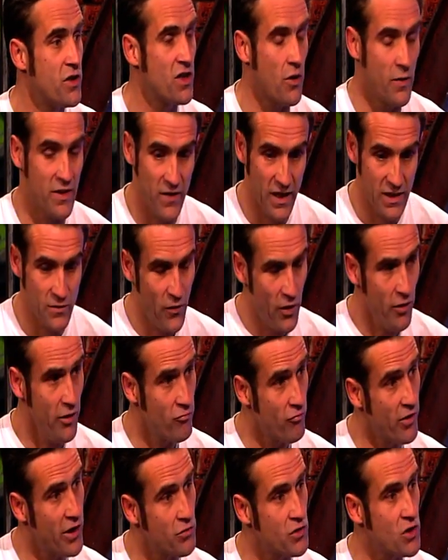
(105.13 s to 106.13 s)
So it's very
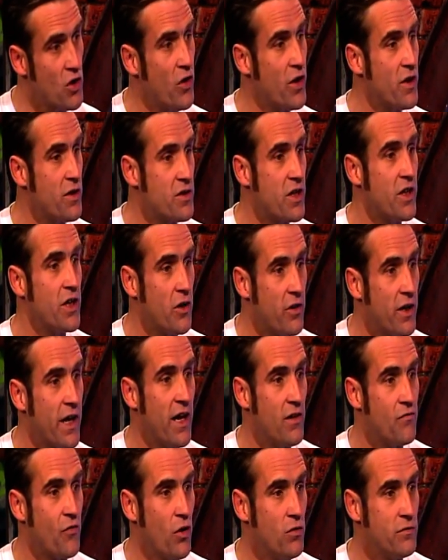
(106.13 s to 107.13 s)
real science that you can get
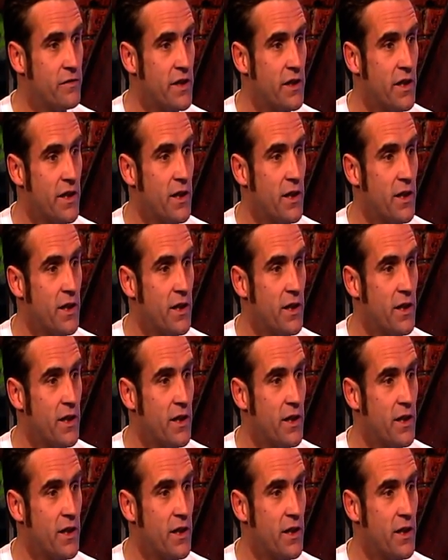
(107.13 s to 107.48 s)
involved in here.